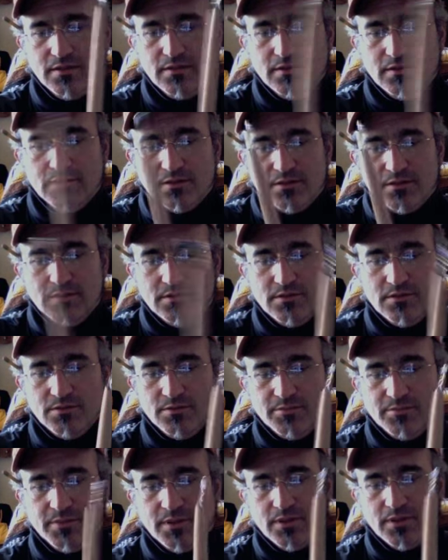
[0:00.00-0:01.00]
Take these two
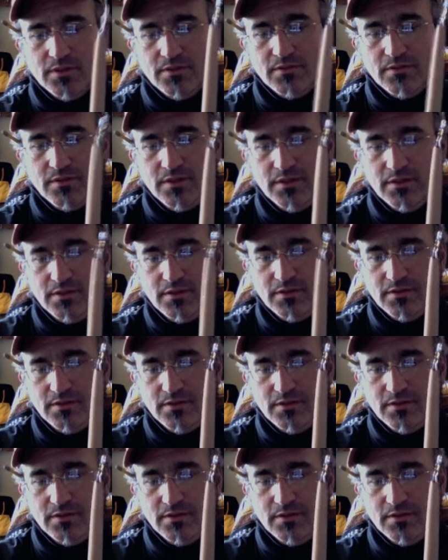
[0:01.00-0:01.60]
apart right now.